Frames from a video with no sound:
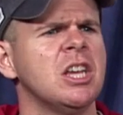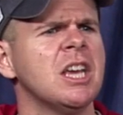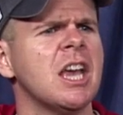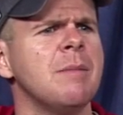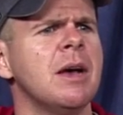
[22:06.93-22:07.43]
He
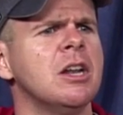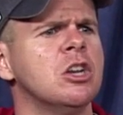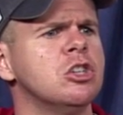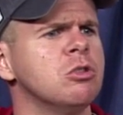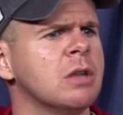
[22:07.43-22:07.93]
came
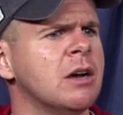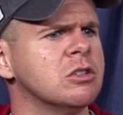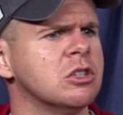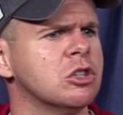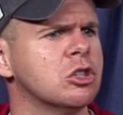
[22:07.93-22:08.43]
in
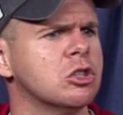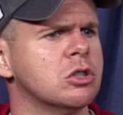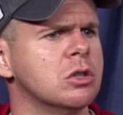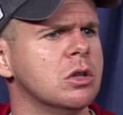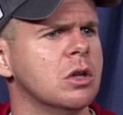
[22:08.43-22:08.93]
2000.
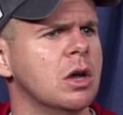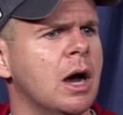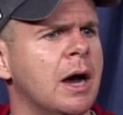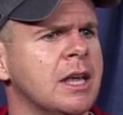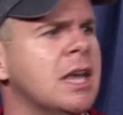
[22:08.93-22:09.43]

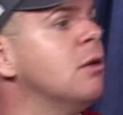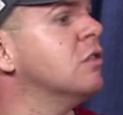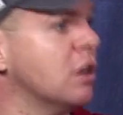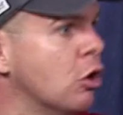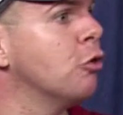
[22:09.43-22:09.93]
He was
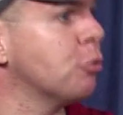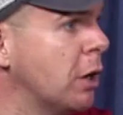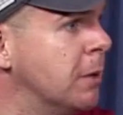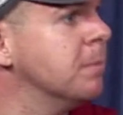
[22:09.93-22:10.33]
there in 2003.